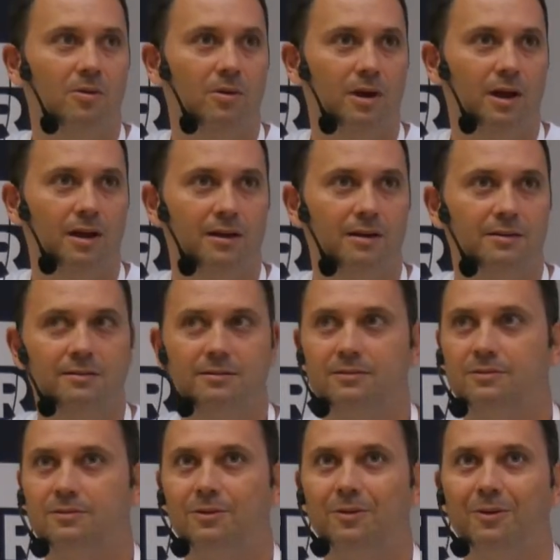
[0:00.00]
Okay.
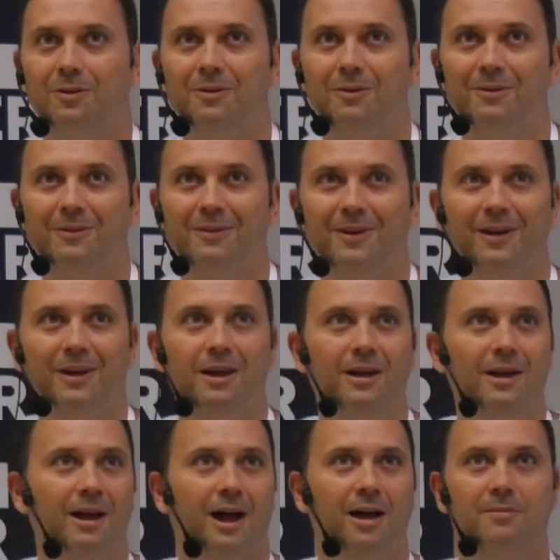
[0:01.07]
So,
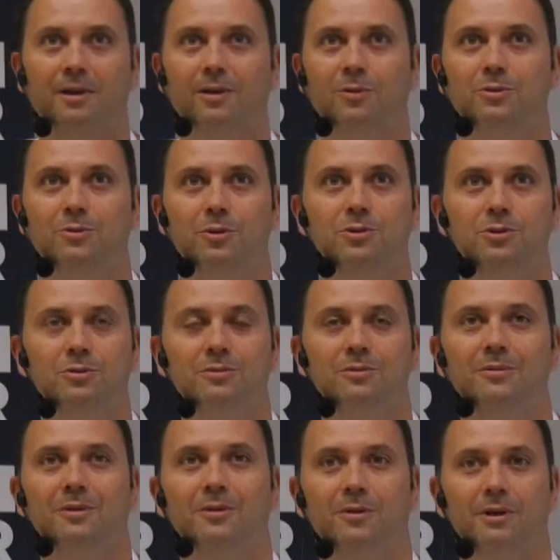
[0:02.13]
and could
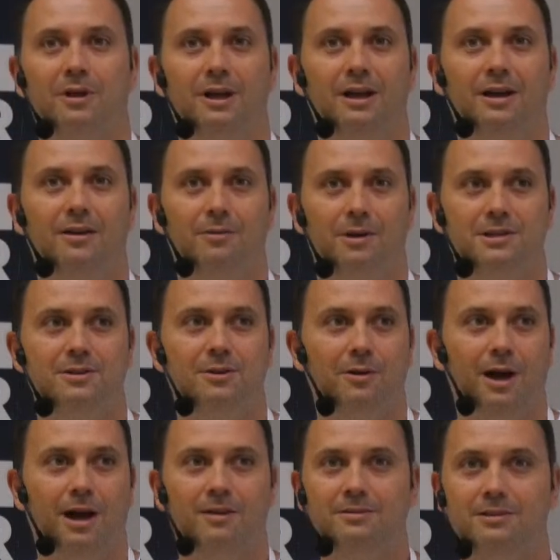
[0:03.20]
you raise
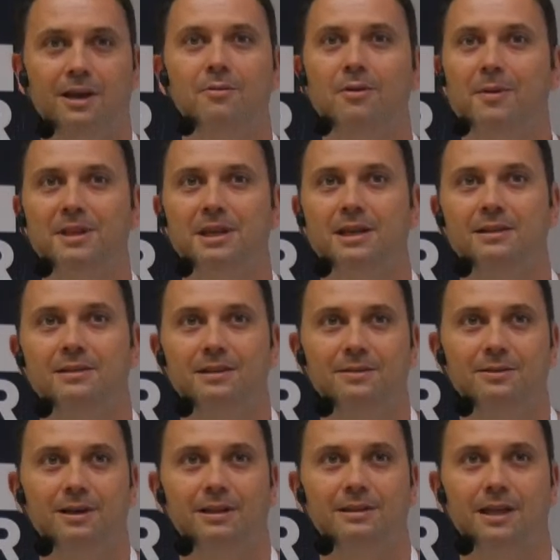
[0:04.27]
your hand, everybody
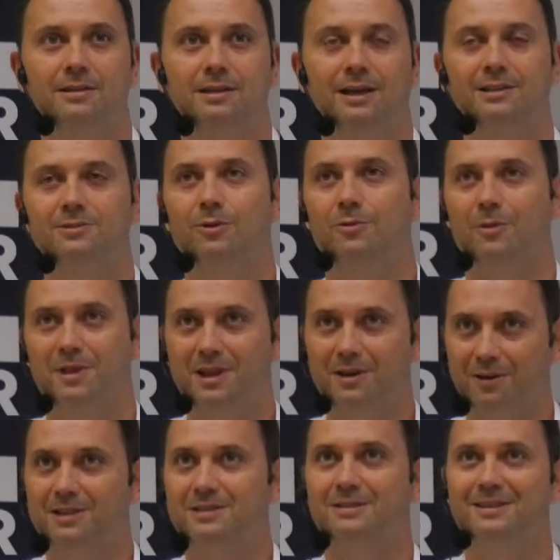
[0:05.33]
that has already
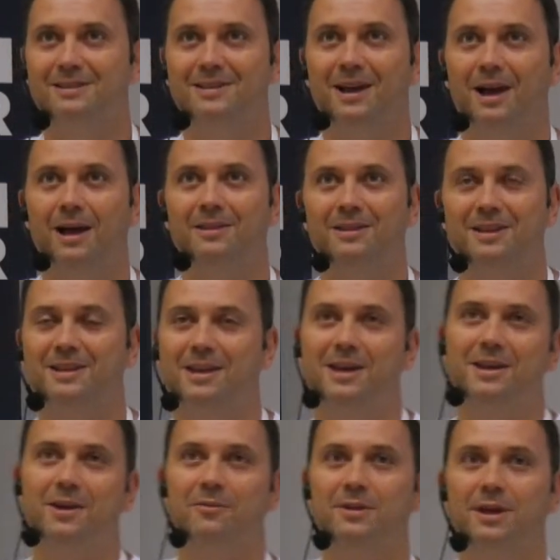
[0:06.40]
raised the hand in
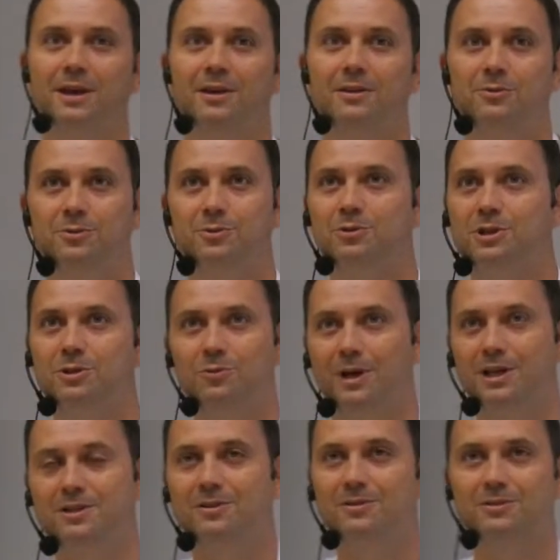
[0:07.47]
any of the two
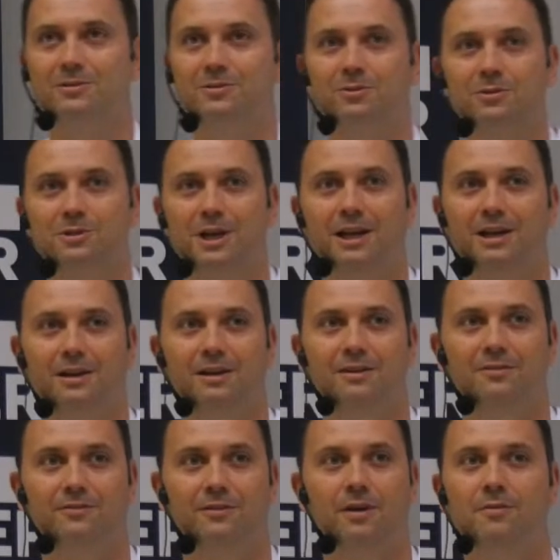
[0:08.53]
situations, to check
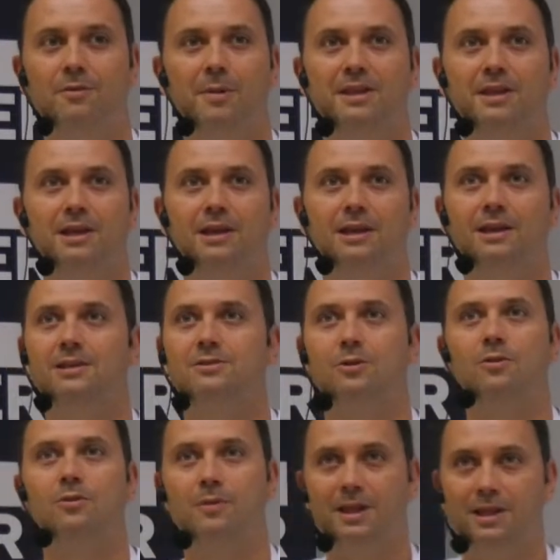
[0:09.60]
if everybody is
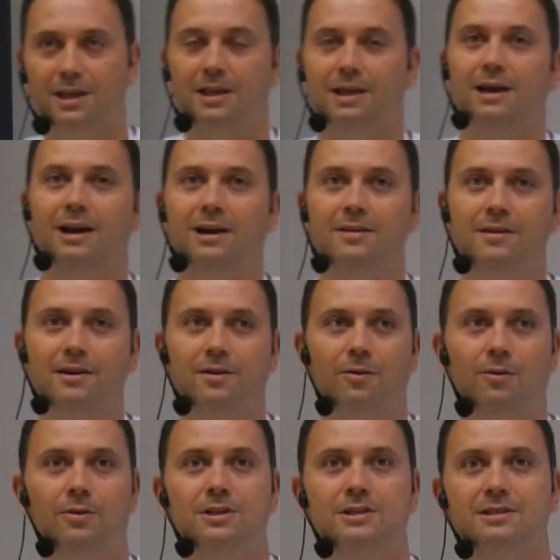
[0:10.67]
already a leader
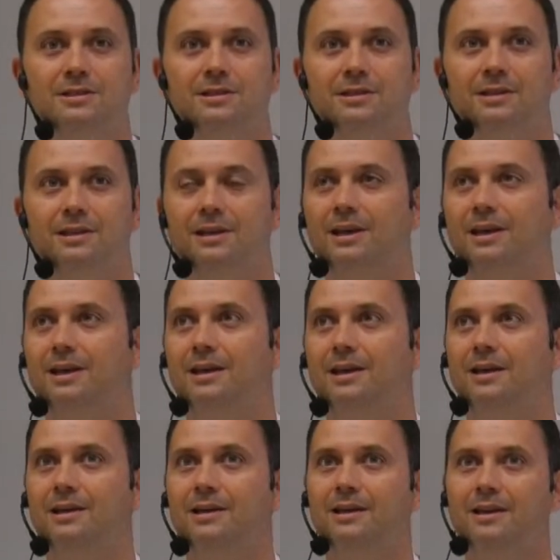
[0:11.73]
or is
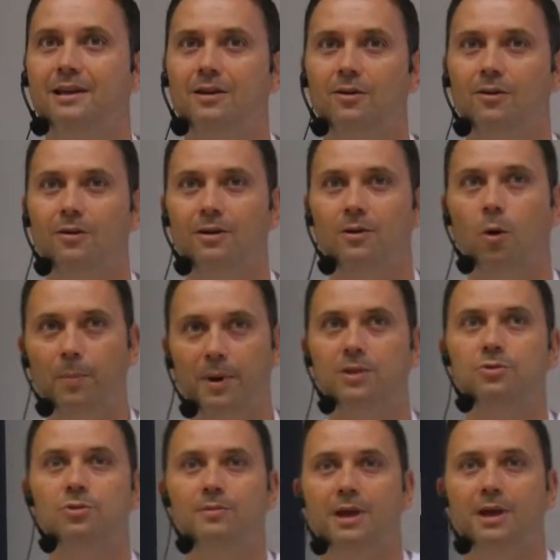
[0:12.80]

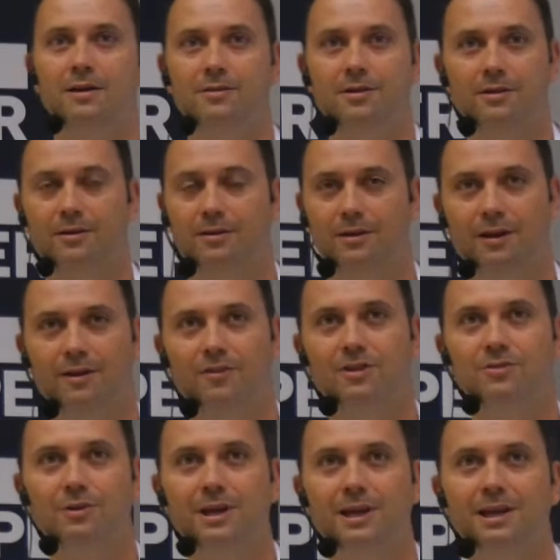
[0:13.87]
open to leader
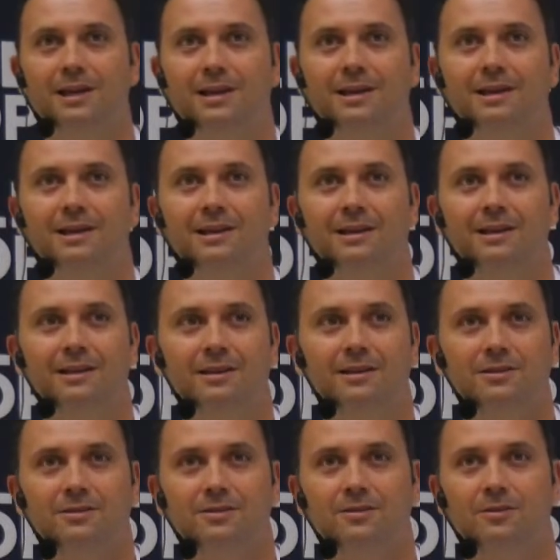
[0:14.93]
eventually?
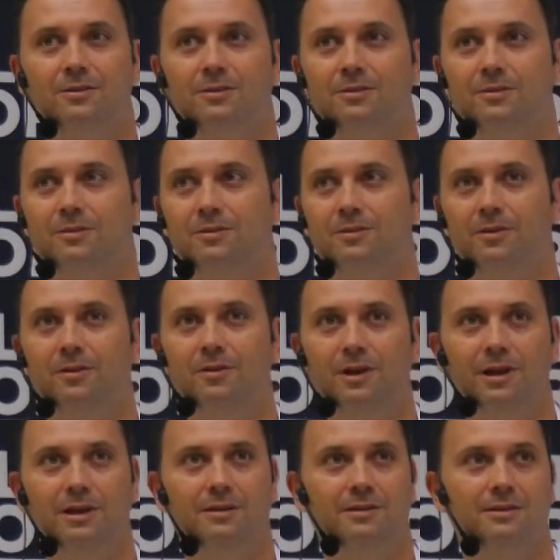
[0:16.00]
So,
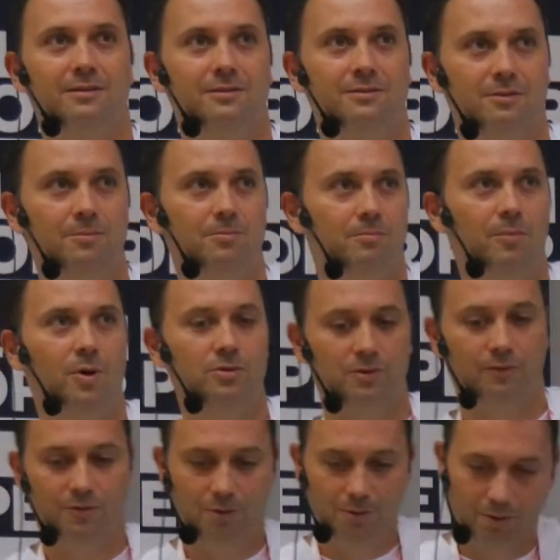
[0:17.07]
okay. So
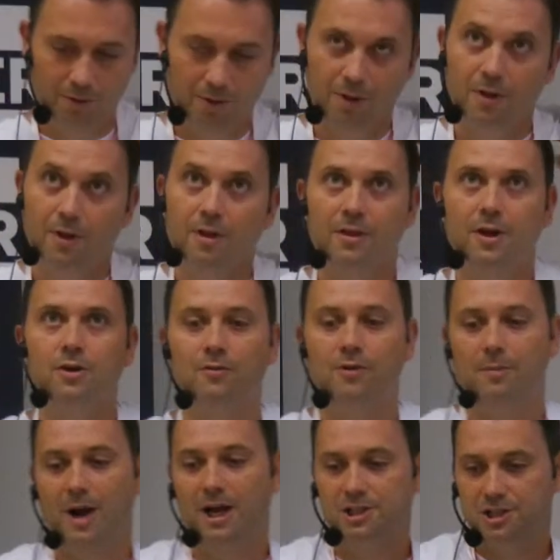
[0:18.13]
most of you, thank you
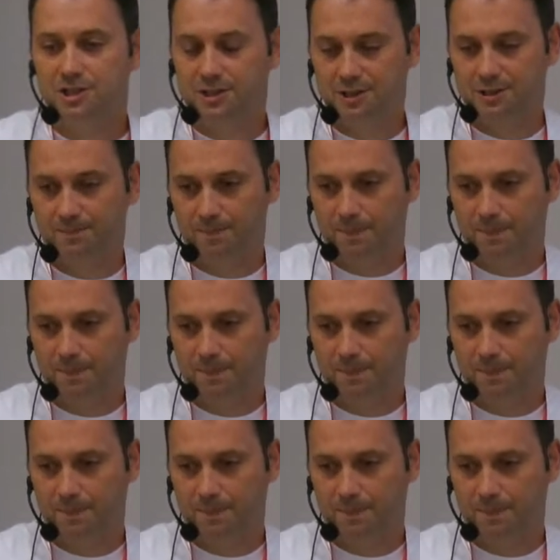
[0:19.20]
very much.